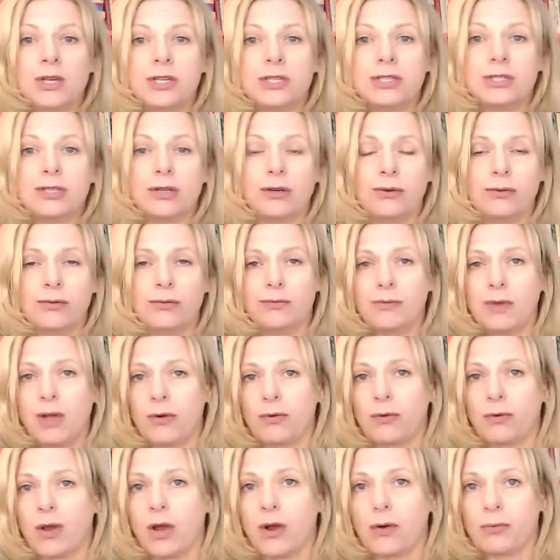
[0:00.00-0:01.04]
So
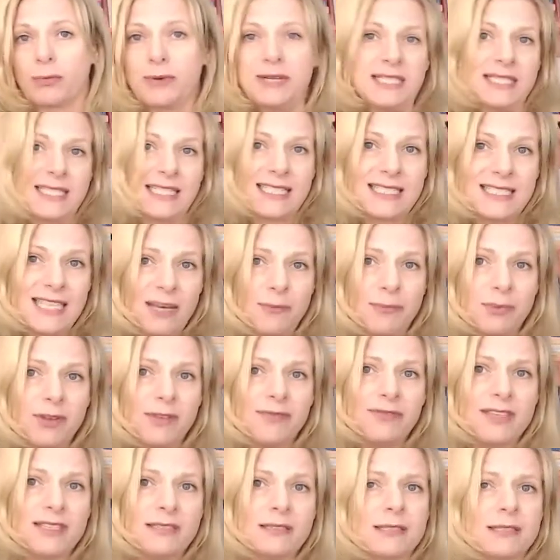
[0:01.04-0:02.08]
a recent example
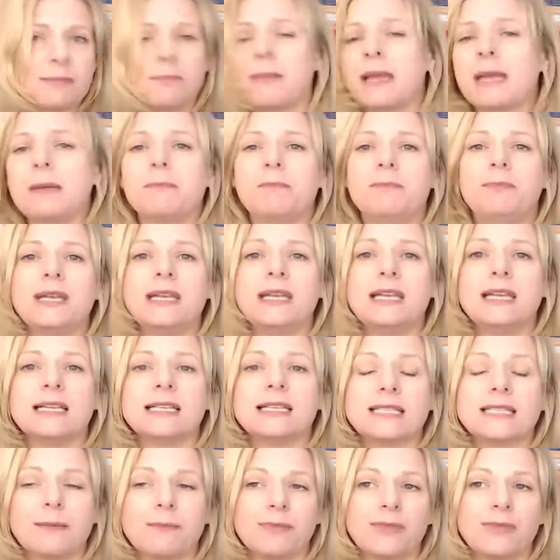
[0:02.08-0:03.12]
of this might be
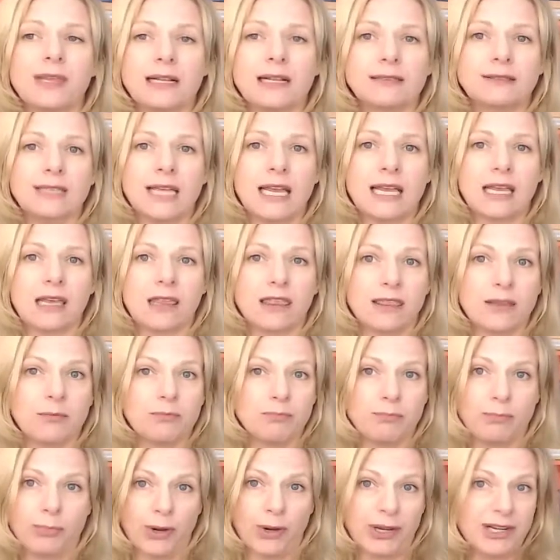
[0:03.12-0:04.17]
something like the
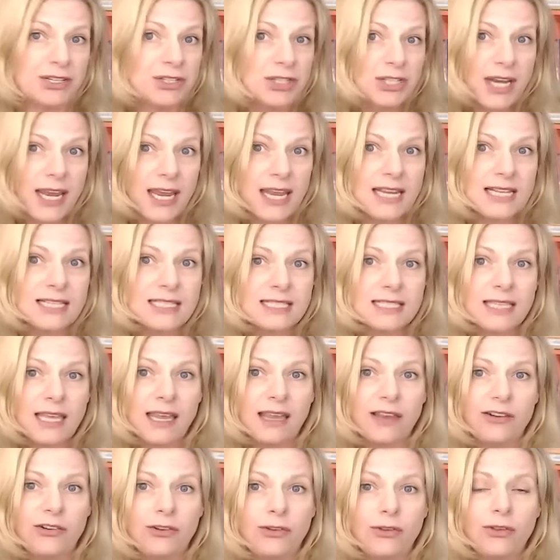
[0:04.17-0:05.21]
Bridgegate
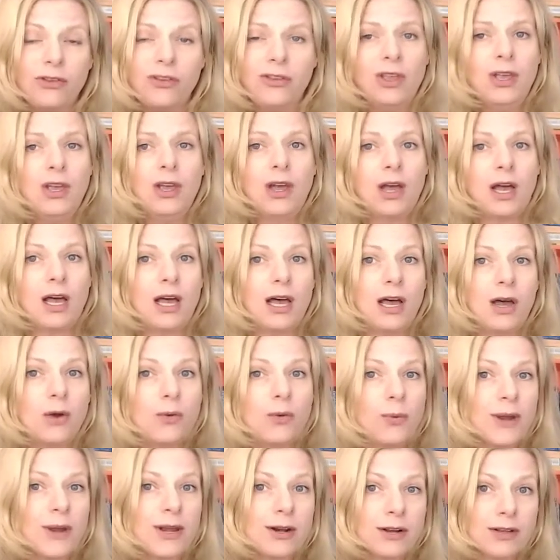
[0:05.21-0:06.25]
scandal,
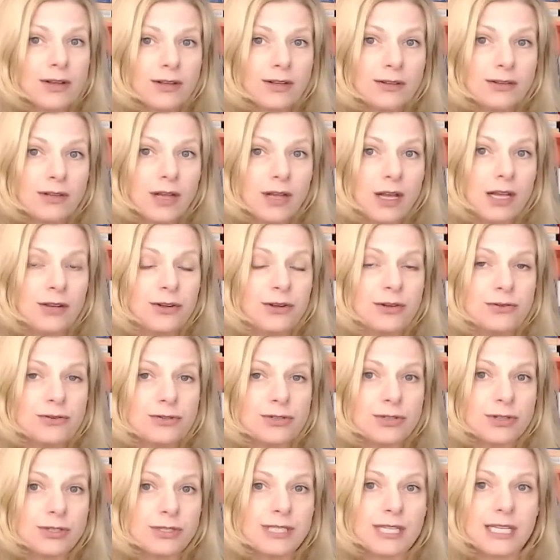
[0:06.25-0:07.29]
where New
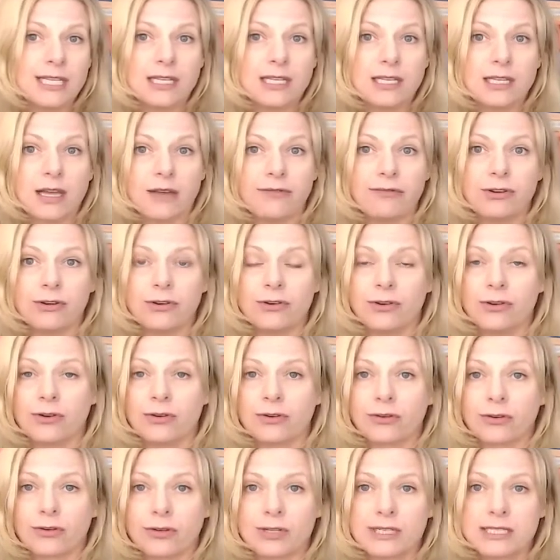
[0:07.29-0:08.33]
Jersey
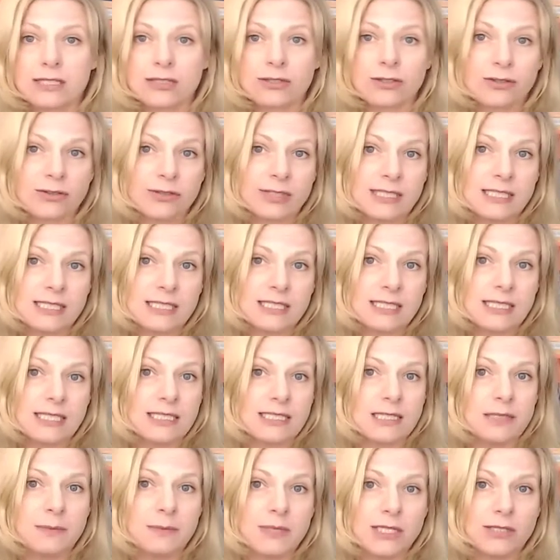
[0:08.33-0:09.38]
Governor Chris
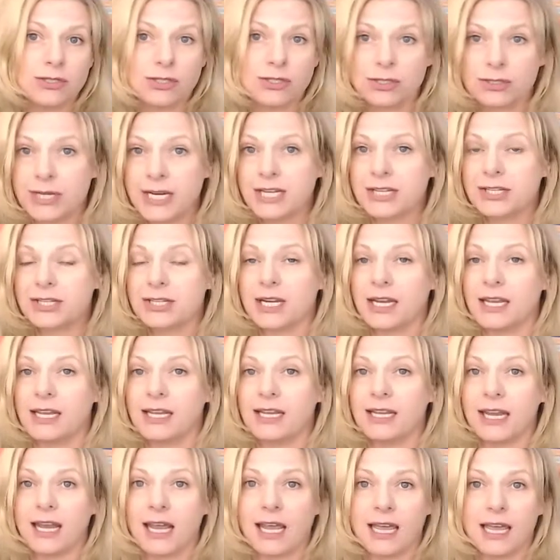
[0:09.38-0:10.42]
Christie's
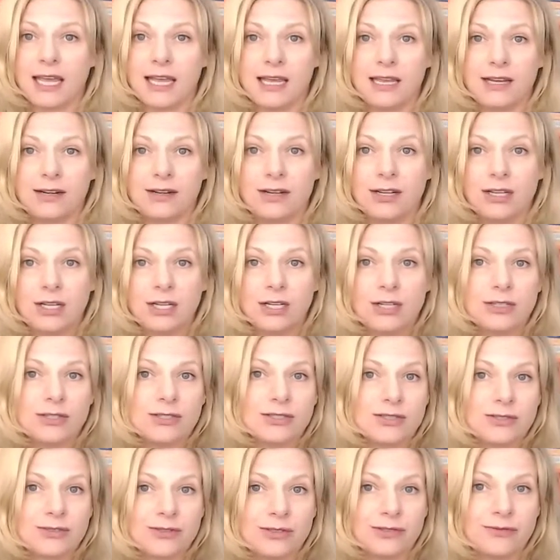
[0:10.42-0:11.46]
administration had
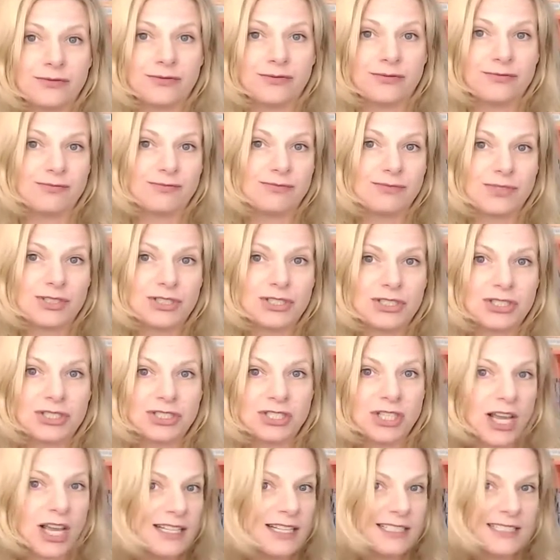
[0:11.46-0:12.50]
sort of
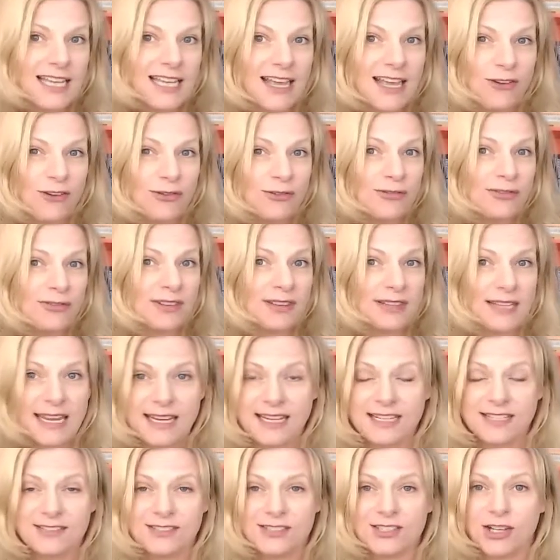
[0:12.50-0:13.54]
shut down
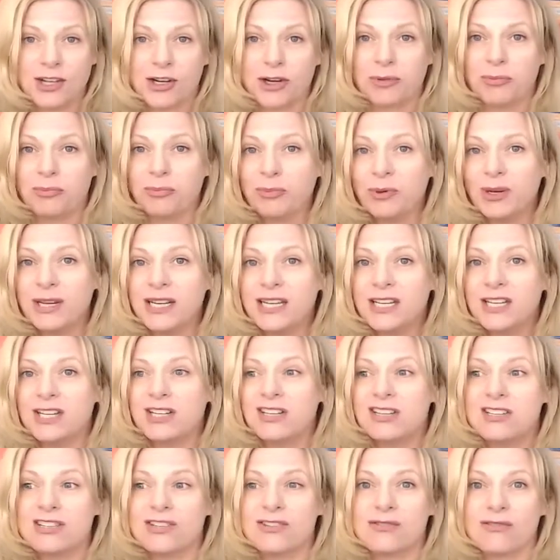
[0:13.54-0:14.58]
lanes on a
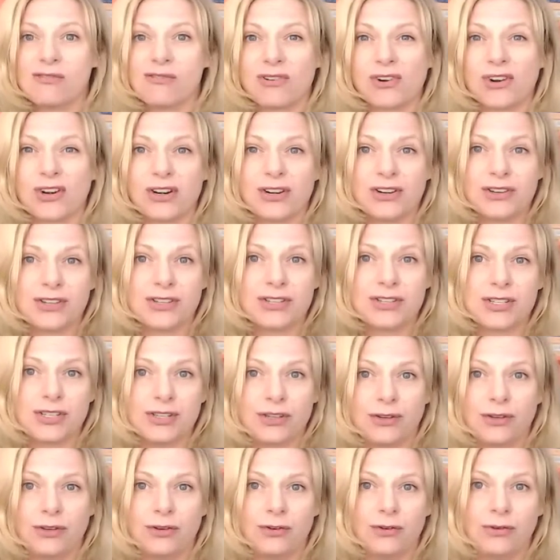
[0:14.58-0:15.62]
bridge in order
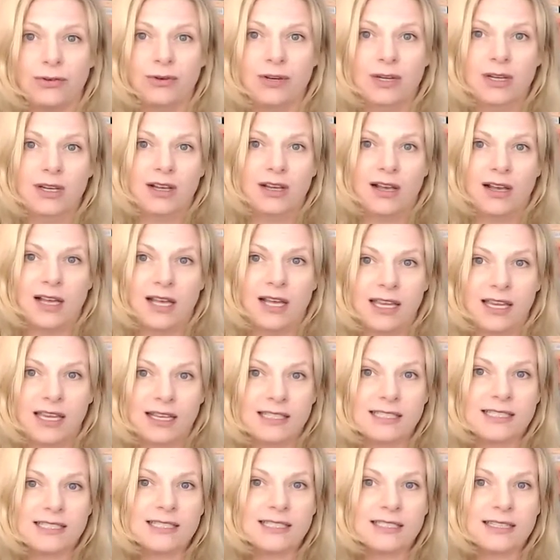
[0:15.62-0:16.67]
to, I
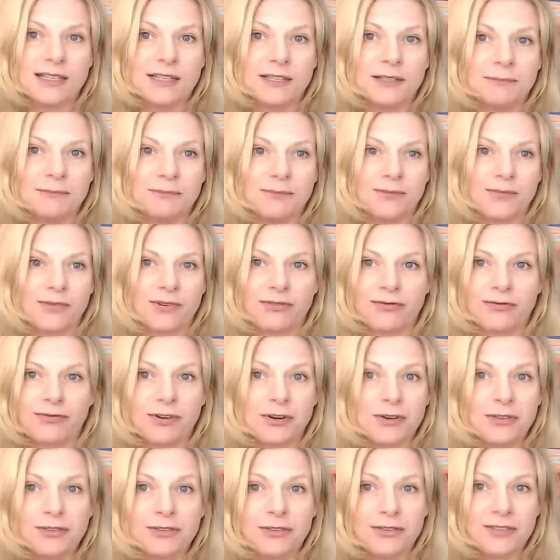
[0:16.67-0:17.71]
guess,
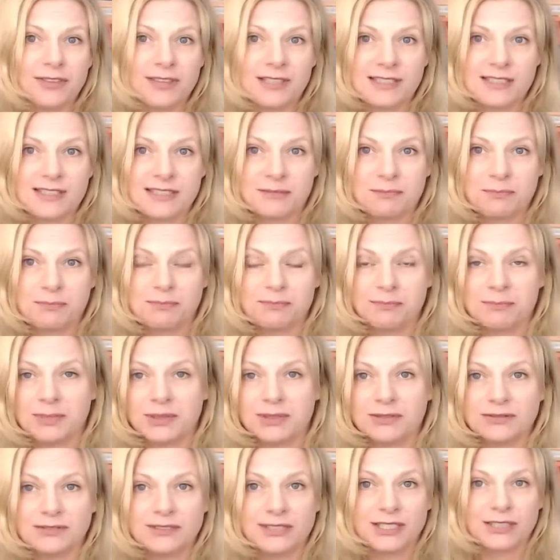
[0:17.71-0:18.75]
further this
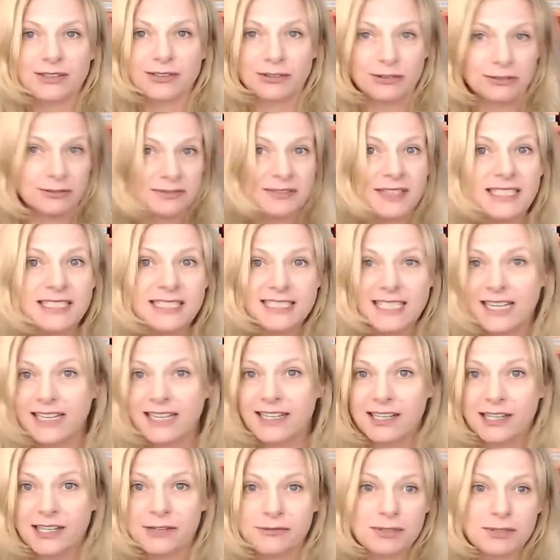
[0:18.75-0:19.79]
political
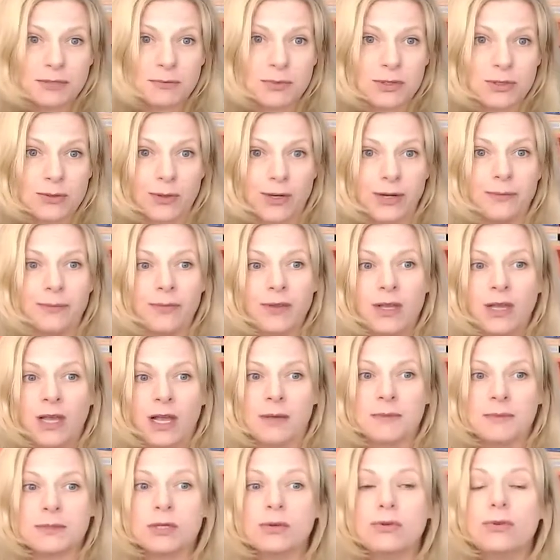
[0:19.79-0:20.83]
vendetta of some sort.
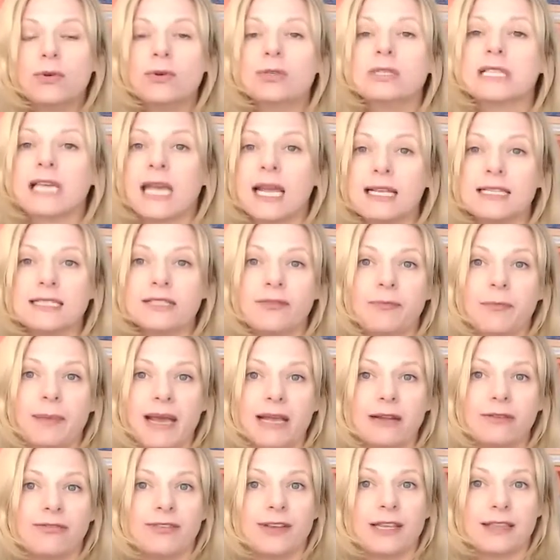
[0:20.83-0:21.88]
And so those kinds of
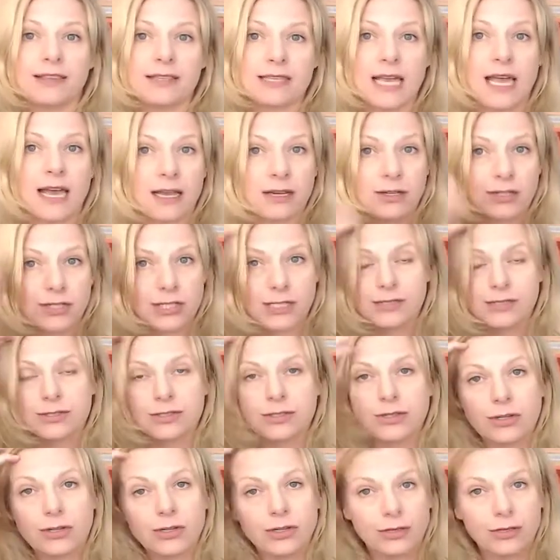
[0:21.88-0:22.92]
bad faith
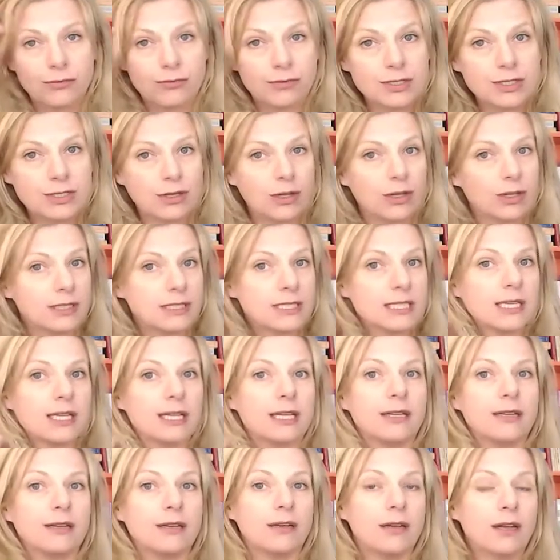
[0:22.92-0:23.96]
actions could result
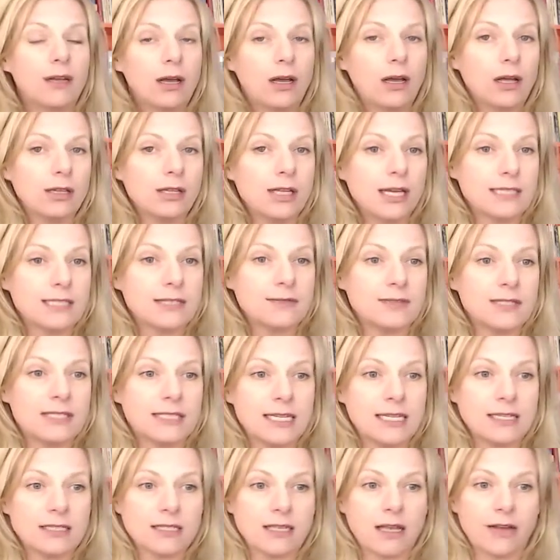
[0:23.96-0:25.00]
in a loss of
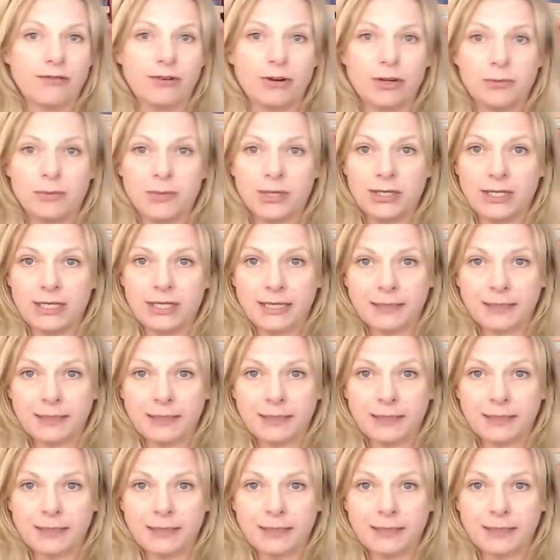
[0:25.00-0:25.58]
state sovereign immunity.